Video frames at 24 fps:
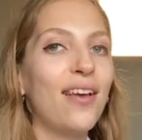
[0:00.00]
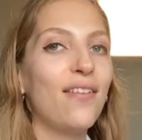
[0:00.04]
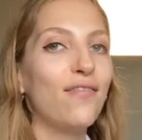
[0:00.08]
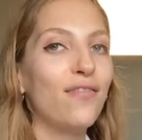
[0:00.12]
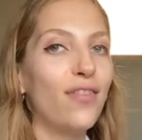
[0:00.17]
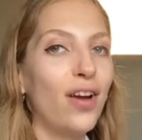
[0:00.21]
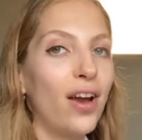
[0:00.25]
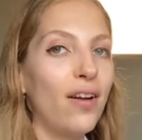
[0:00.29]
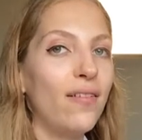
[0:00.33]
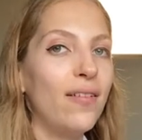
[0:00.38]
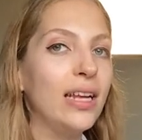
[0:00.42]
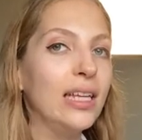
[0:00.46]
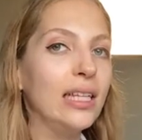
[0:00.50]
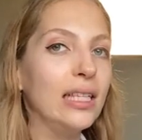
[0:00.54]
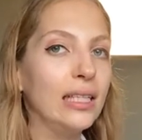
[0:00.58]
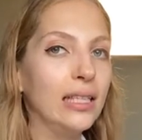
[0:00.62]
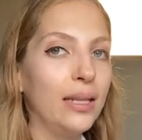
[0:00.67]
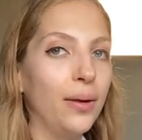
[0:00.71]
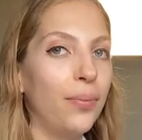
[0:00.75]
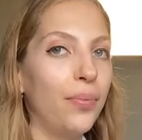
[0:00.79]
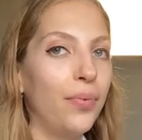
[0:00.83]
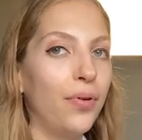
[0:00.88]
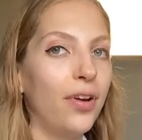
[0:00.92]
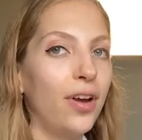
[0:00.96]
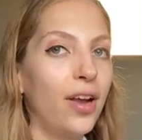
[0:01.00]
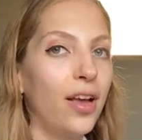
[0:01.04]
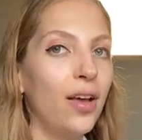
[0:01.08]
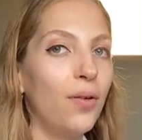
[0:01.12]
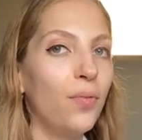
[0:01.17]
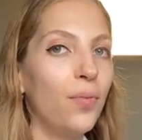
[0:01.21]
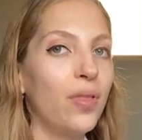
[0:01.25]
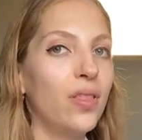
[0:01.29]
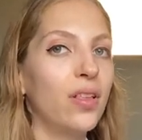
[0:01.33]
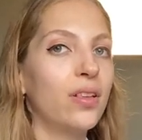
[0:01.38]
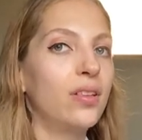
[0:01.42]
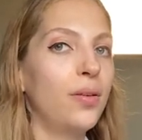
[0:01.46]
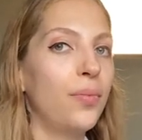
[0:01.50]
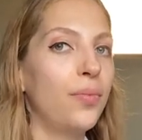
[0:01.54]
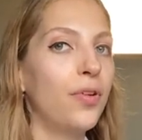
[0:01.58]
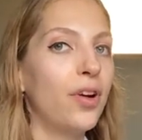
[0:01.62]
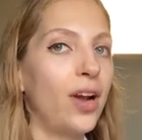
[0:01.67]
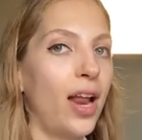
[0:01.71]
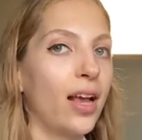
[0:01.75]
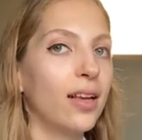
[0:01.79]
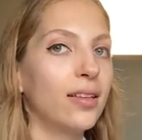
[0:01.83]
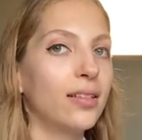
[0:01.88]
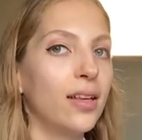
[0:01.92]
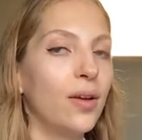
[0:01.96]
very Cypriot with a
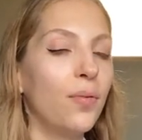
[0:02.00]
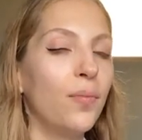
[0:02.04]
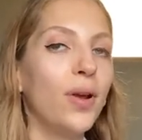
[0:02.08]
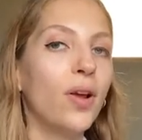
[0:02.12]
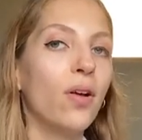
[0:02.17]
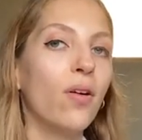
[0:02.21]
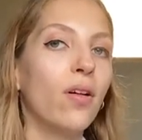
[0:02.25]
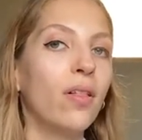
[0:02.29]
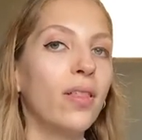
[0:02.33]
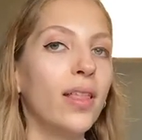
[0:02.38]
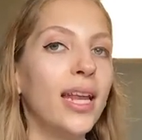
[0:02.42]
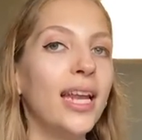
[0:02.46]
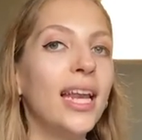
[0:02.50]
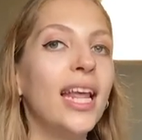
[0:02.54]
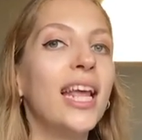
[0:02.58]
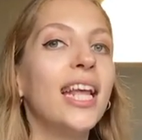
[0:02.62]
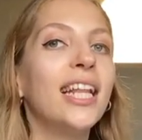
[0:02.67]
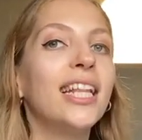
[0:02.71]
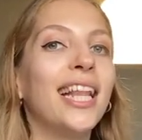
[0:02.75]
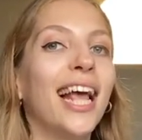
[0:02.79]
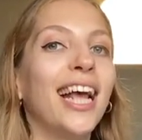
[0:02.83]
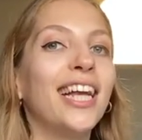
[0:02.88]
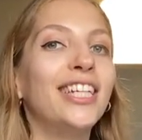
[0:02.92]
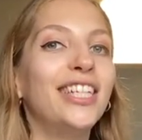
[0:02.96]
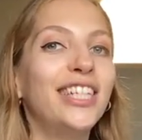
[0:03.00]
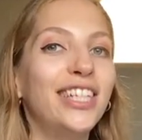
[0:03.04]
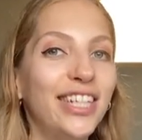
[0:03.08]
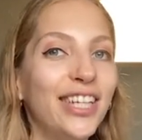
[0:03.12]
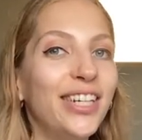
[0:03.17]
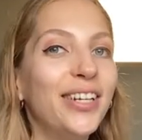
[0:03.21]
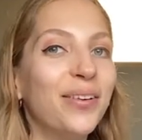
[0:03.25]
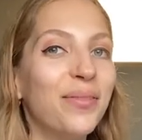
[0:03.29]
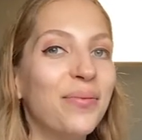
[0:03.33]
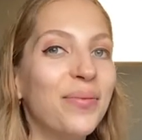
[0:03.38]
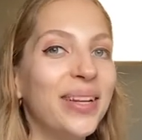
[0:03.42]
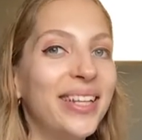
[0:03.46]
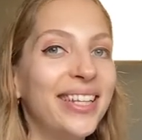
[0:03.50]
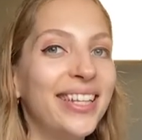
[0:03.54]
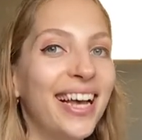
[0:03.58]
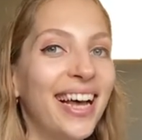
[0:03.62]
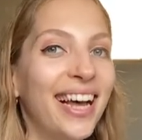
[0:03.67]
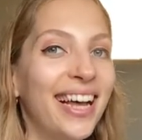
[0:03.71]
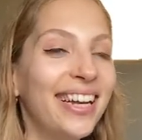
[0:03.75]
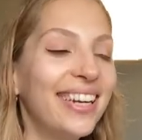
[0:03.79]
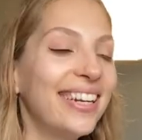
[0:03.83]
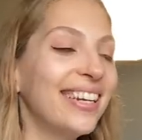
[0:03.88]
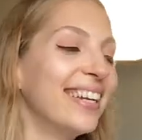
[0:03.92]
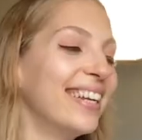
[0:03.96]
Cypriot accent, we call it
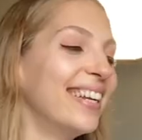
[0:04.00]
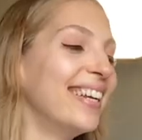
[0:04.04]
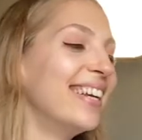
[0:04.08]
tahinobita.